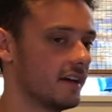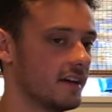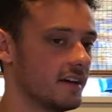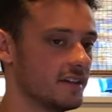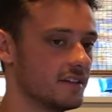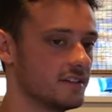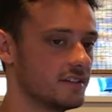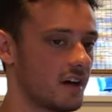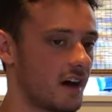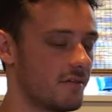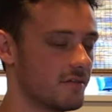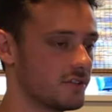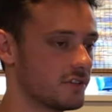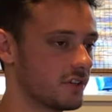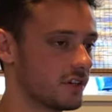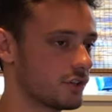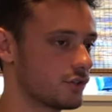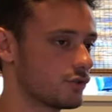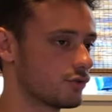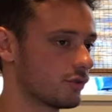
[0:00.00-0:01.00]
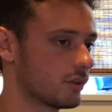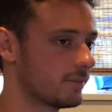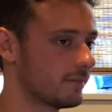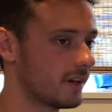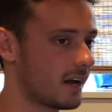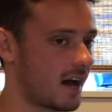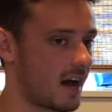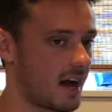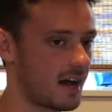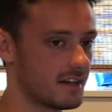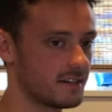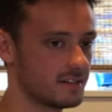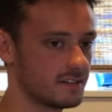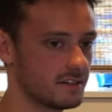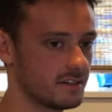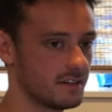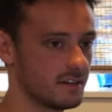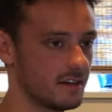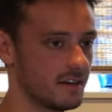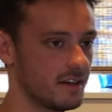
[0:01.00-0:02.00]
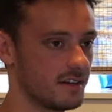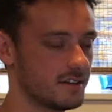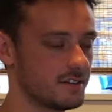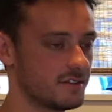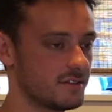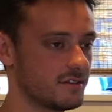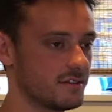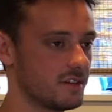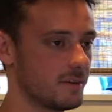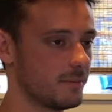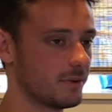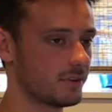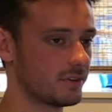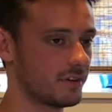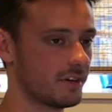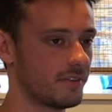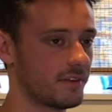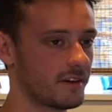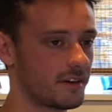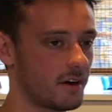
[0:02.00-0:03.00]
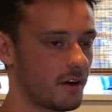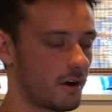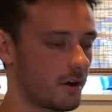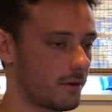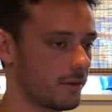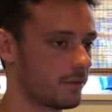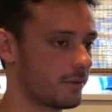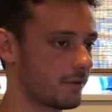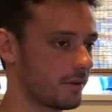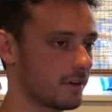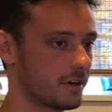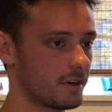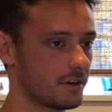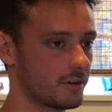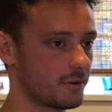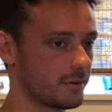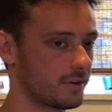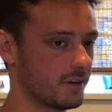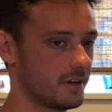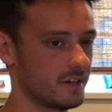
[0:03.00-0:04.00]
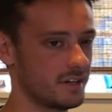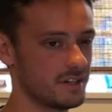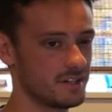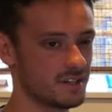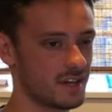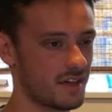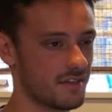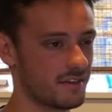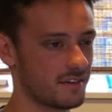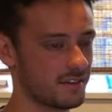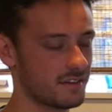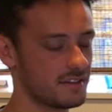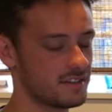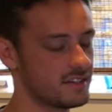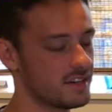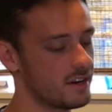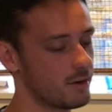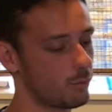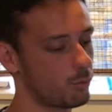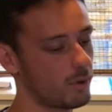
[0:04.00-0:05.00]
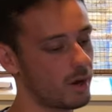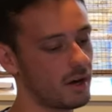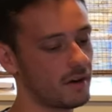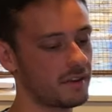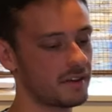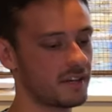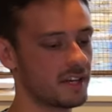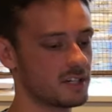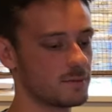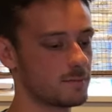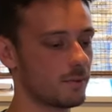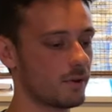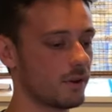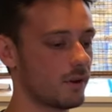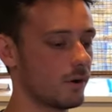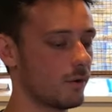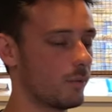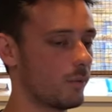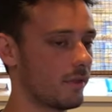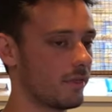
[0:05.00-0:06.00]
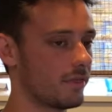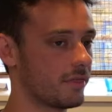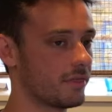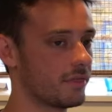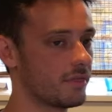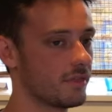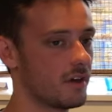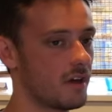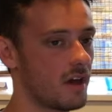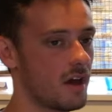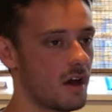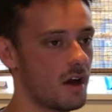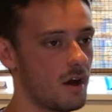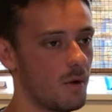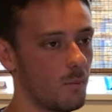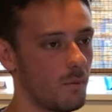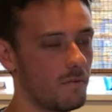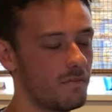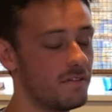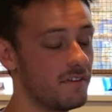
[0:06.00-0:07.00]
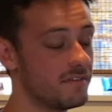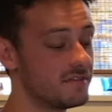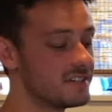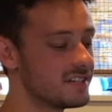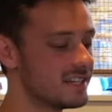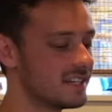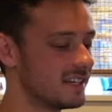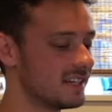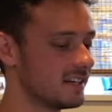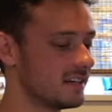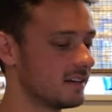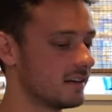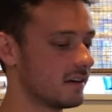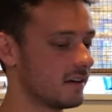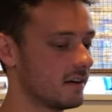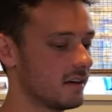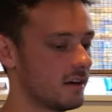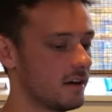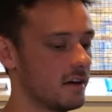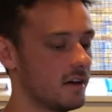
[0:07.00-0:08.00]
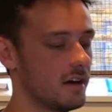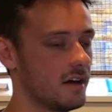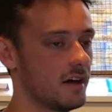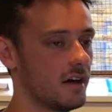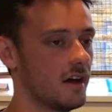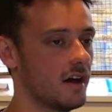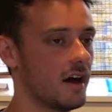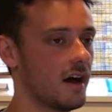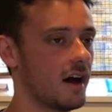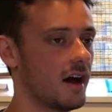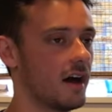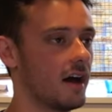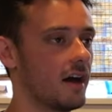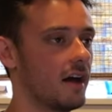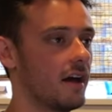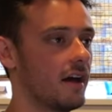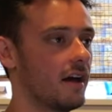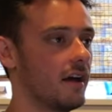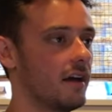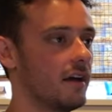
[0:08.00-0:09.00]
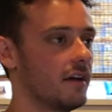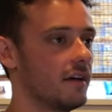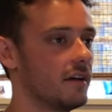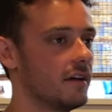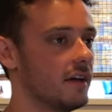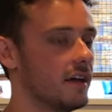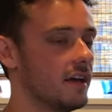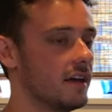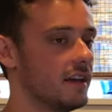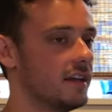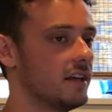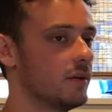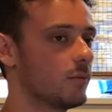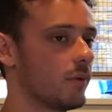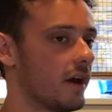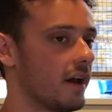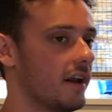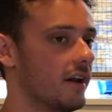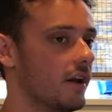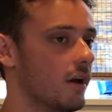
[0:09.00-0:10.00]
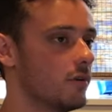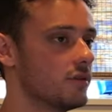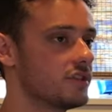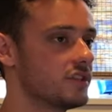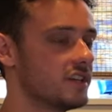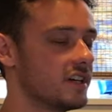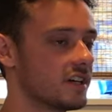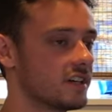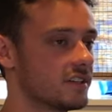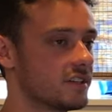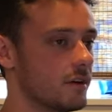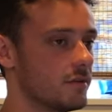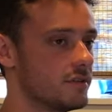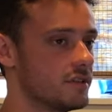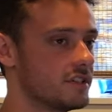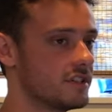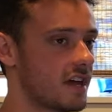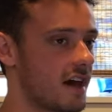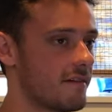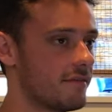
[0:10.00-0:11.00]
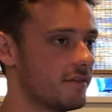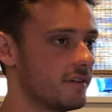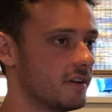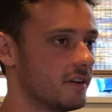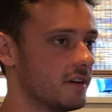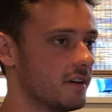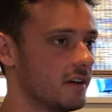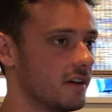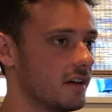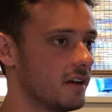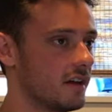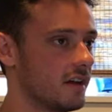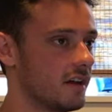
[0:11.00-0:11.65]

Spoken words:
It's obviously extremely hot. It's typically in like 130 degrees. I think it said it rarely gets below 115. And he ran in 06, 07,